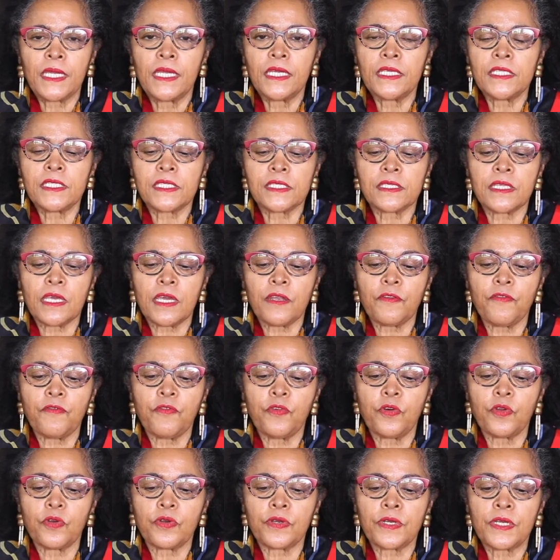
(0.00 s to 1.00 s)
It's
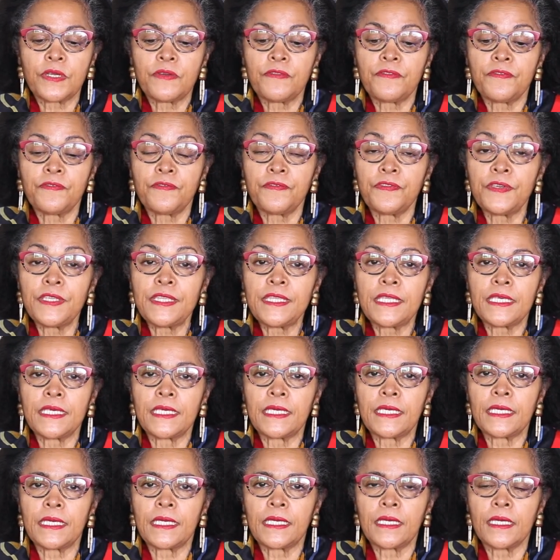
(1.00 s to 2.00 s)
therefore
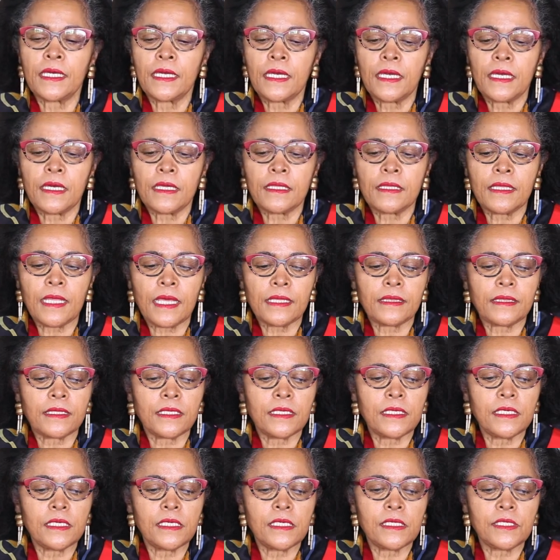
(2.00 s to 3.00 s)
fitting that
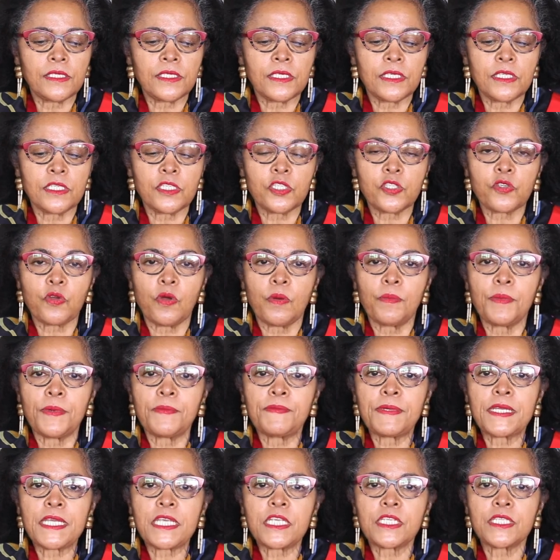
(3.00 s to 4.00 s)
this year's
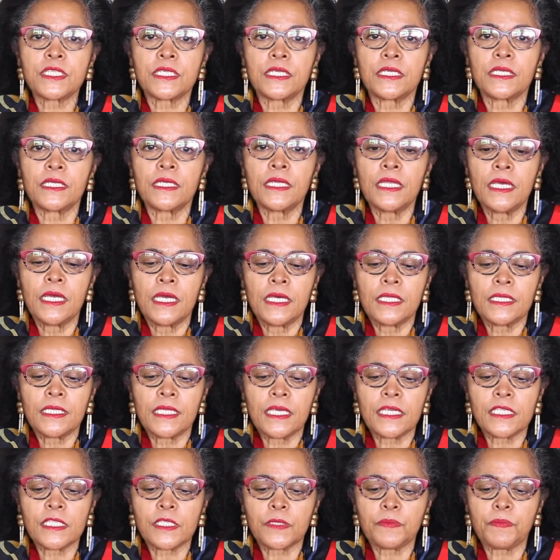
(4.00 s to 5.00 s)
commemoration
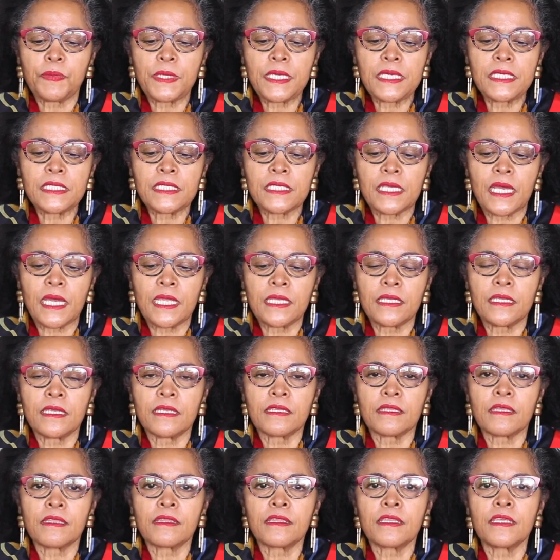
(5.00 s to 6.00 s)
takes place under
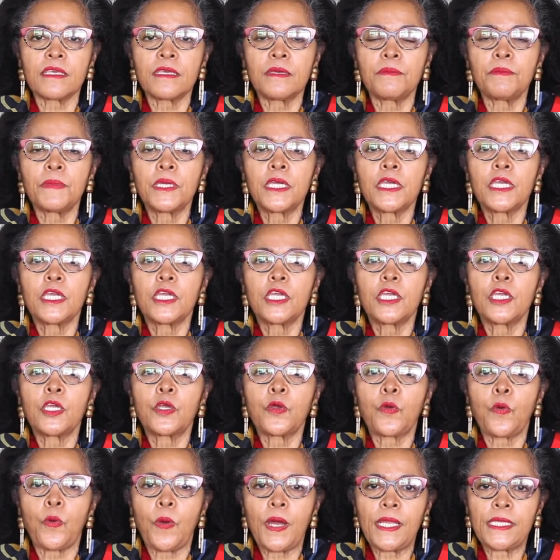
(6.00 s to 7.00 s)
the theme
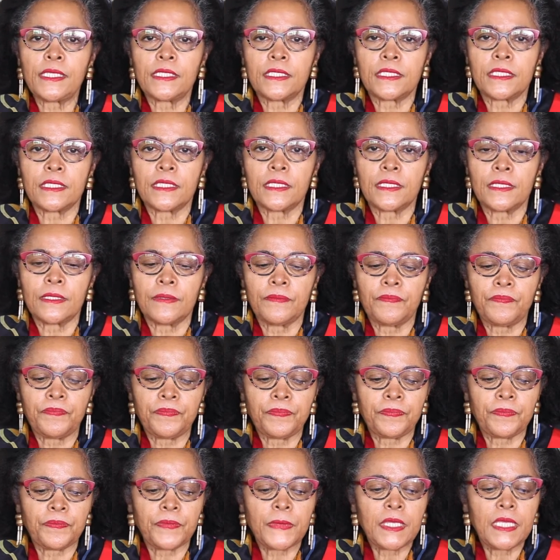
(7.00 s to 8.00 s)
Equality,
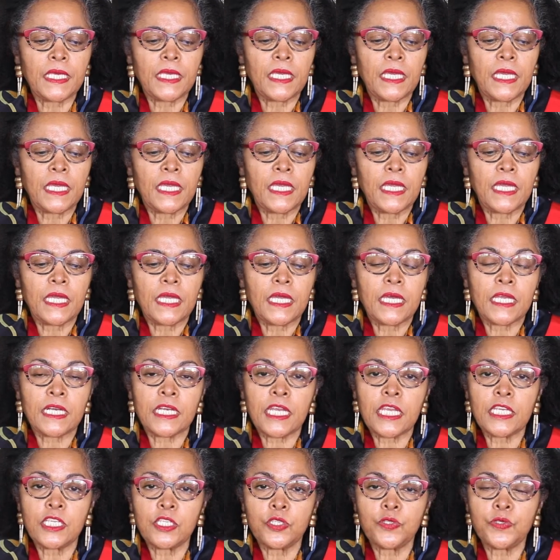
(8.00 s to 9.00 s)

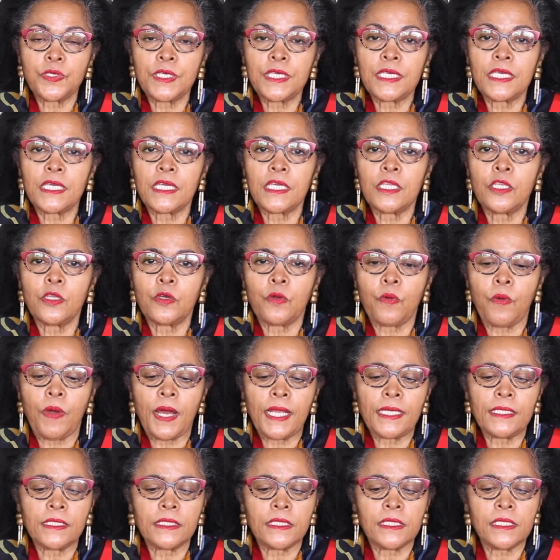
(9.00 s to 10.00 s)
reducing
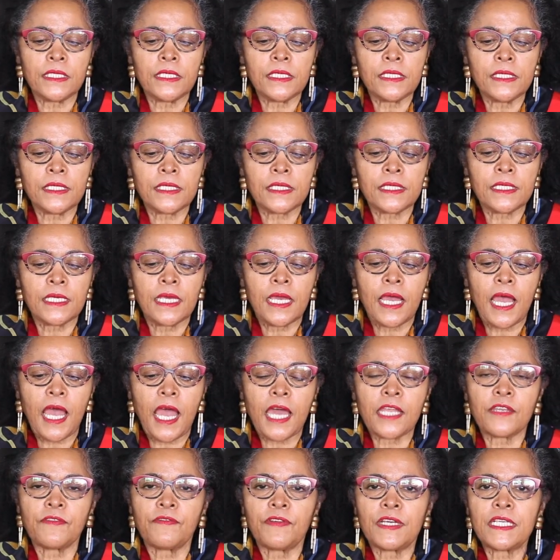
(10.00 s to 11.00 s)
inequalities,
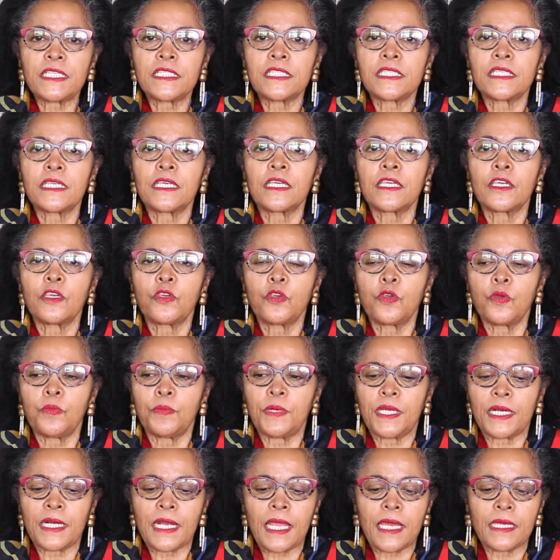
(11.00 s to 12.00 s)
advancing
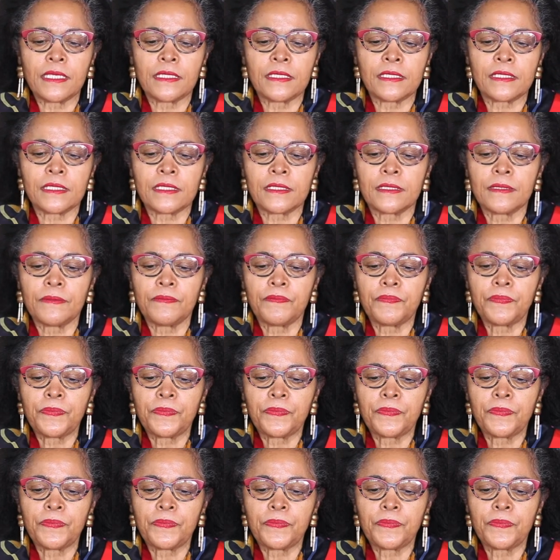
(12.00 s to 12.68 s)
human rights,